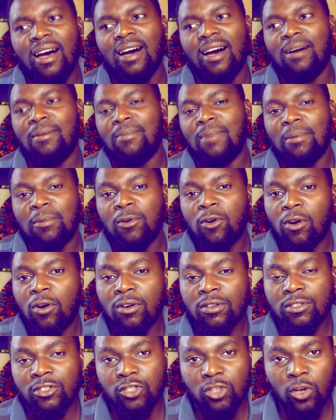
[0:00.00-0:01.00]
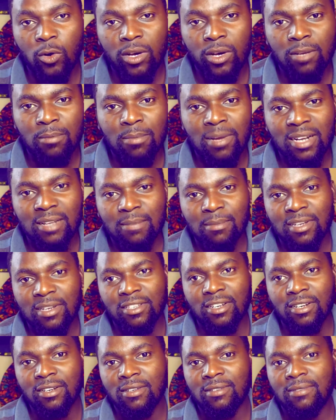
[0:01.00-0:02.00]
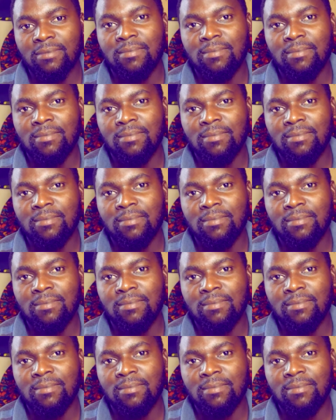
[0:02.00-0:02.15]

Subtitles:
I'm called Joel Balimanya.